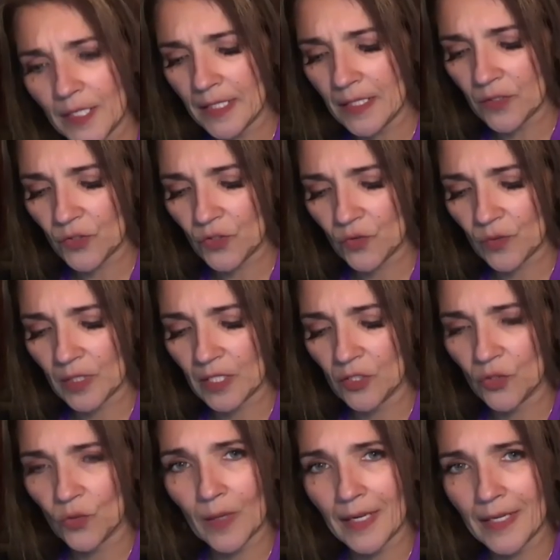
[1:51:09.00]
history
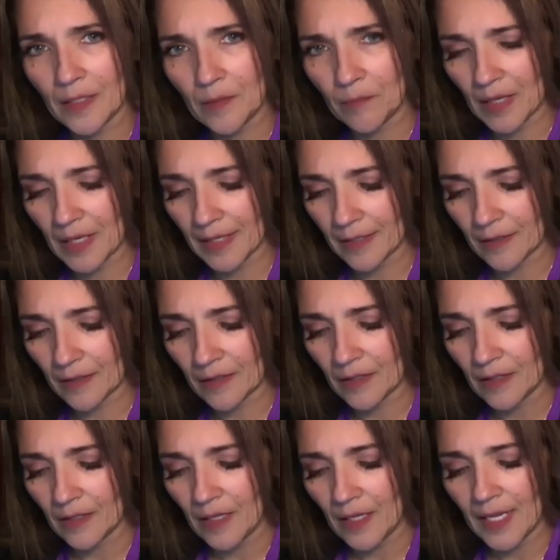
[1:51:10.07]
do I admire?
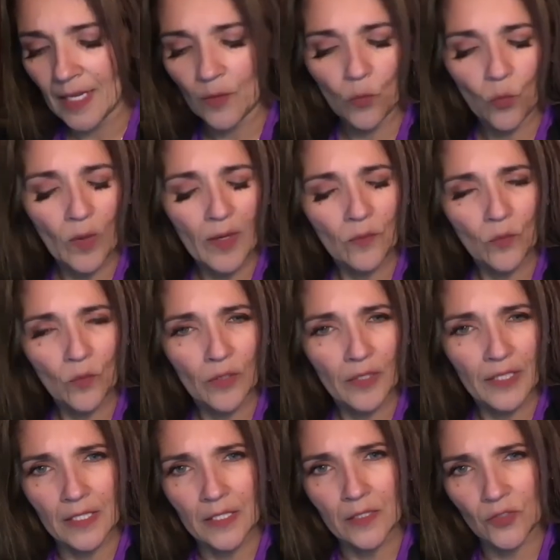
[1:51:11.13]
And what were
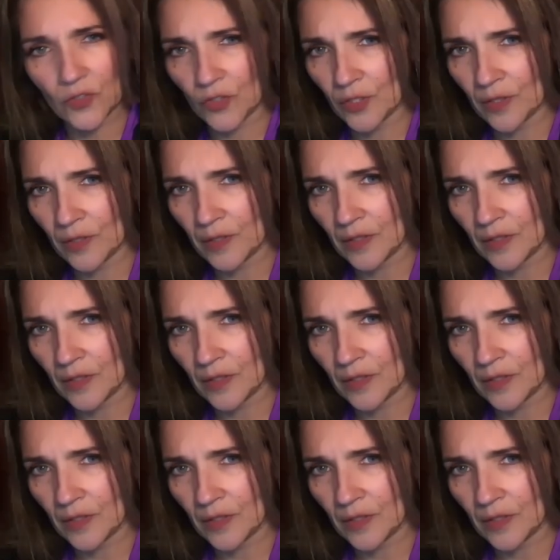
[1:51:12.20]
his or